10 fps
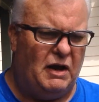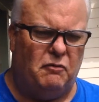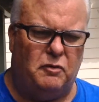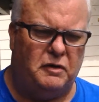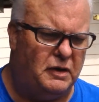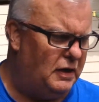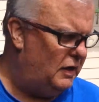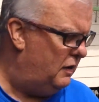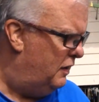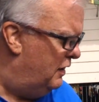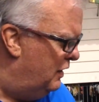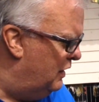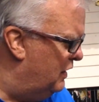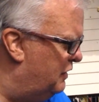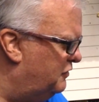have a look at the
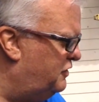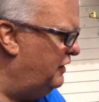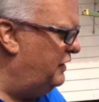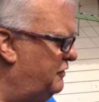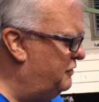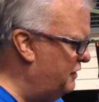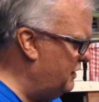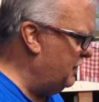chilies.